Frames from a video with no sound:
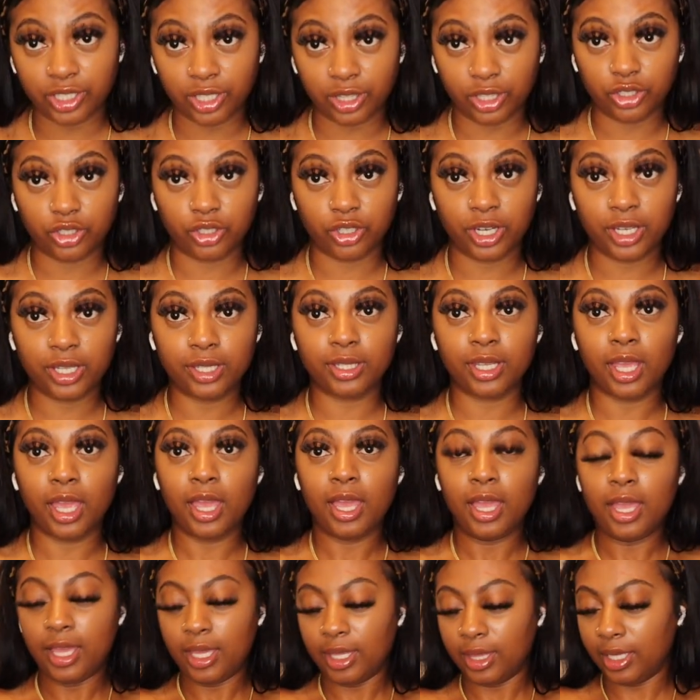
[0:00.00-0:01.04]
in the dress.
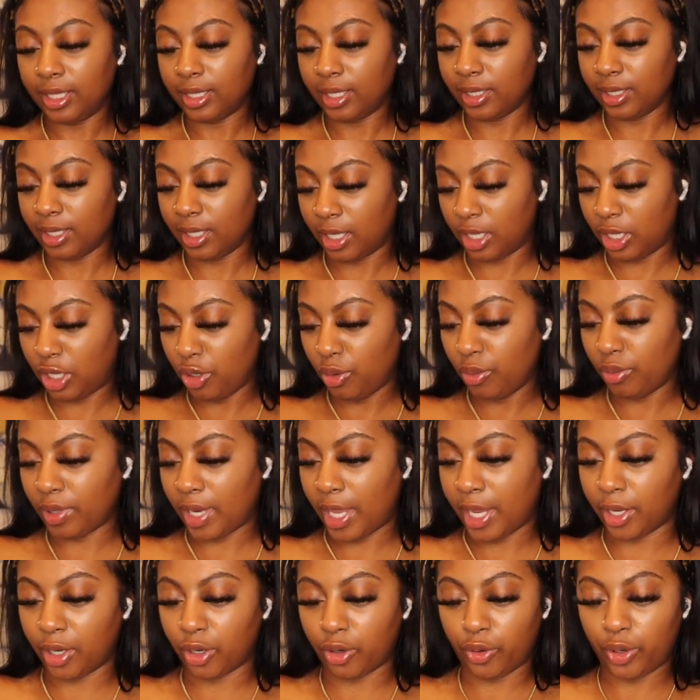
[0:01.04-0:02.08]
This is a cute
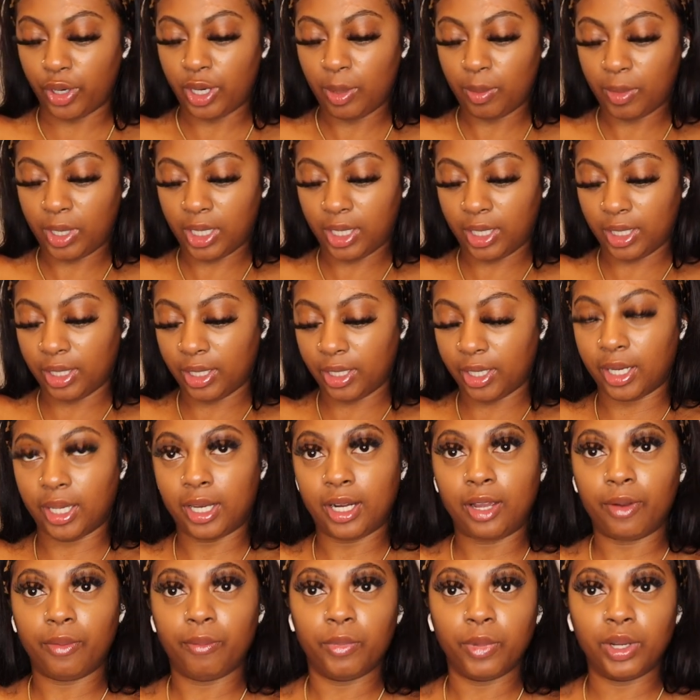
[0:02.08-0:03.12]
like cream color,
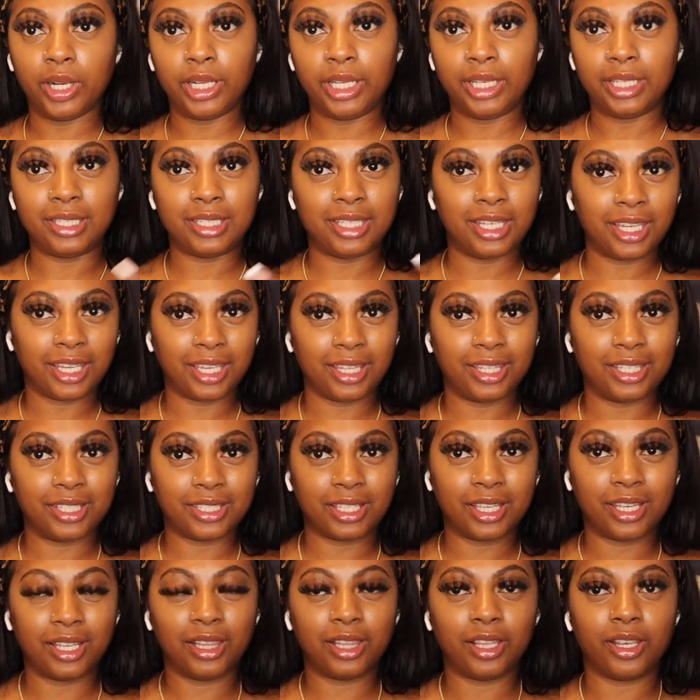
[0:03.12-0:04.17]
and I'm really digging this
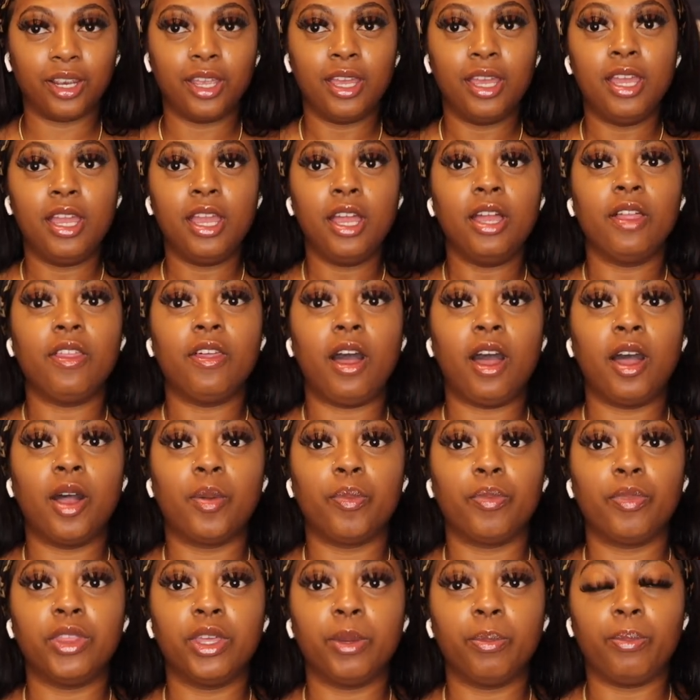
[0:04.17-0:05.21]
color.
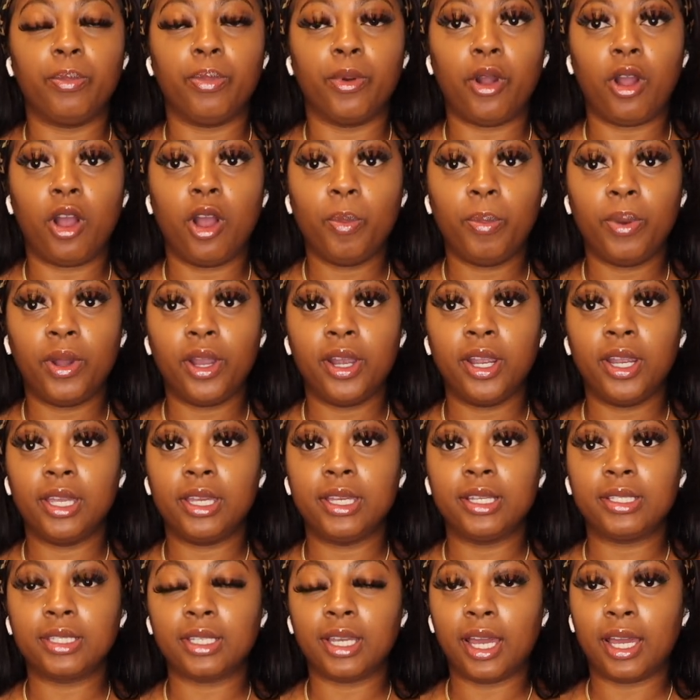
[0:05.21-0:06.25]
The bra part
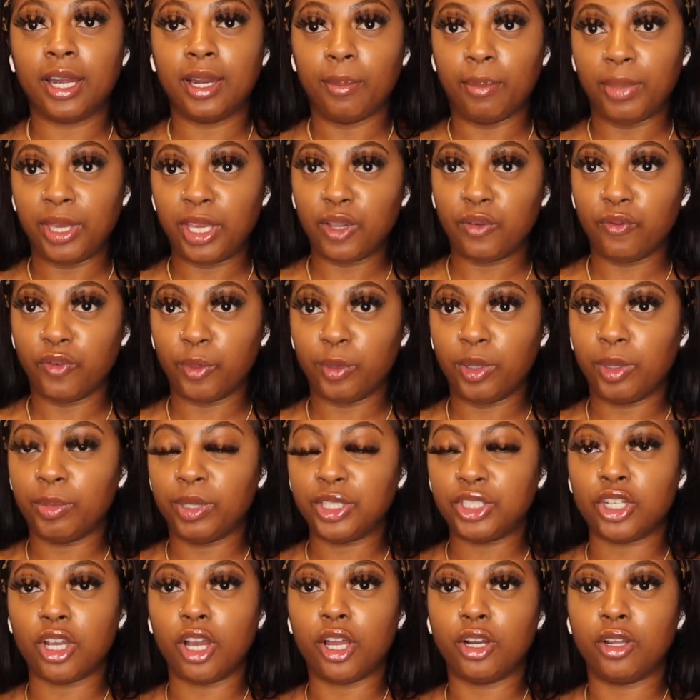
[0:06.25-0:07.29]
is kind of big for me,
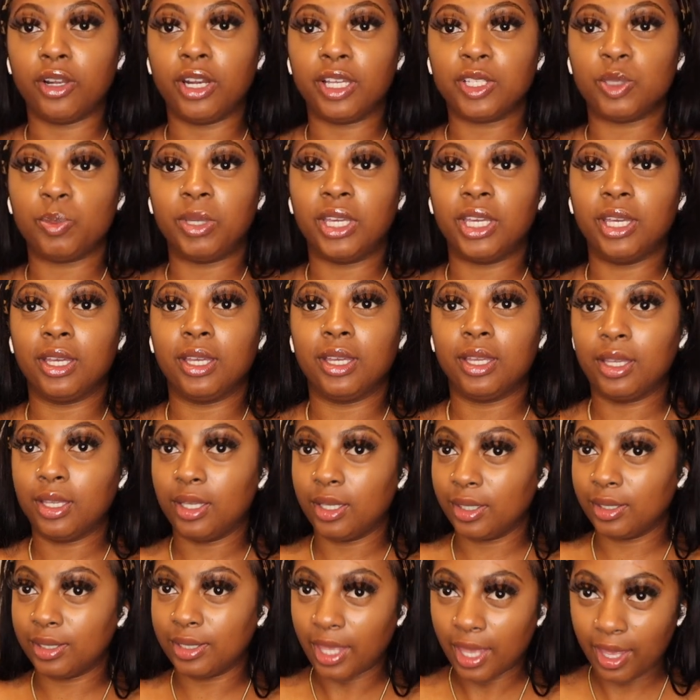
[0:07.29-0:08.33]
but y'all know that's
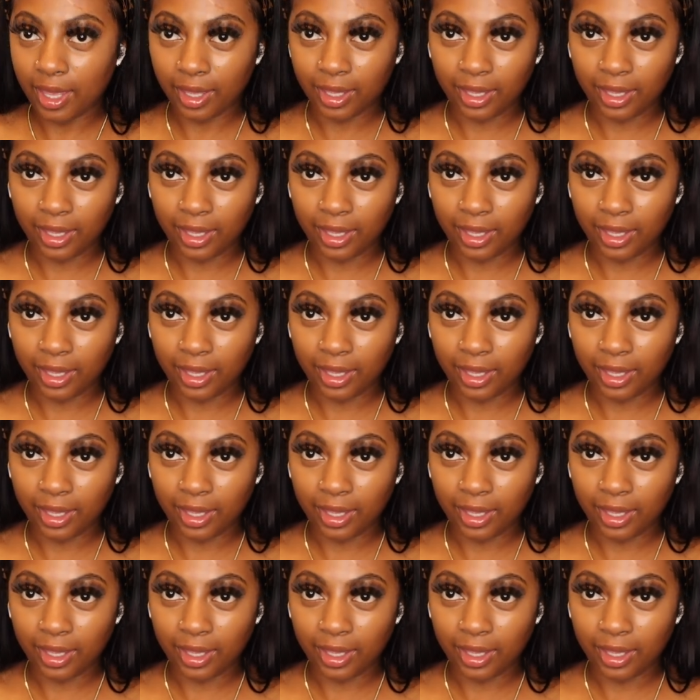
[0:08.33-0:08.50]
because